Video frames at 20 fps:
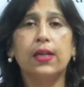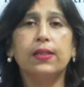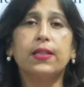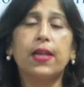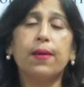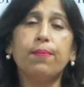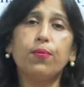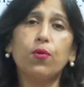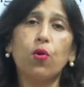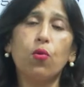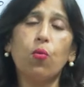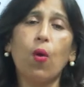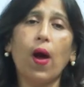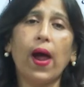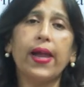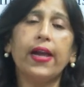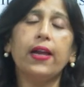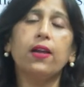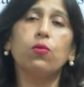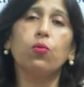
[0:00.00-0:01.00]
They
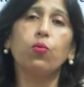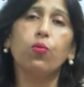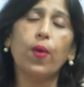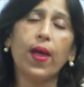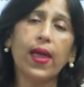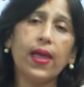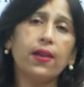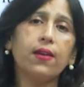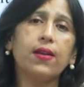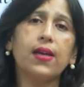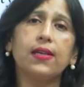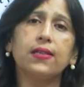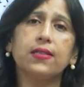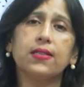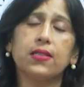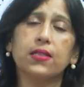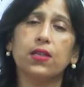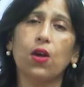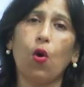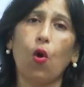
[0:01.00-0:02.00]
provide
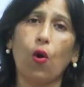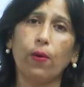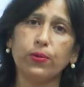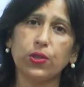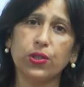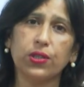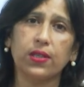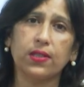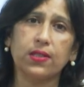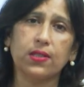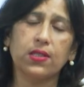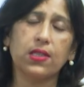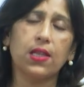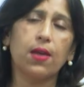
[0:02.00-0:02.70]
various options,